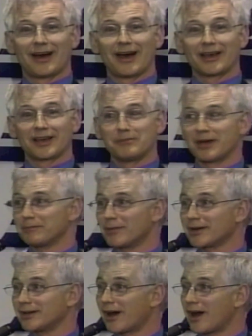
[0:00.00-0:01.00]
I can make
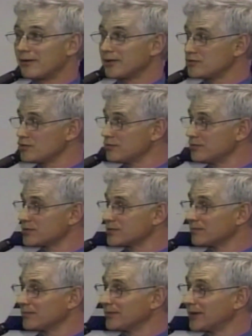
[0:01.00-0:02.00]
money hiring Jews.
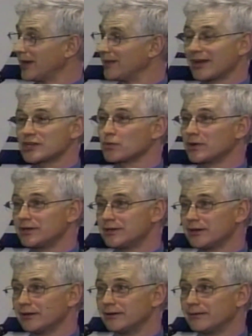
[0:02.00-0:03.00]
And that's what he
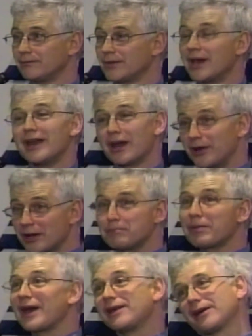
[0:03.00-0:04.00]
did. Now, he didn't
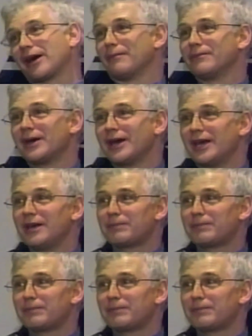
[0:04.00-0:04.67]
pay them. He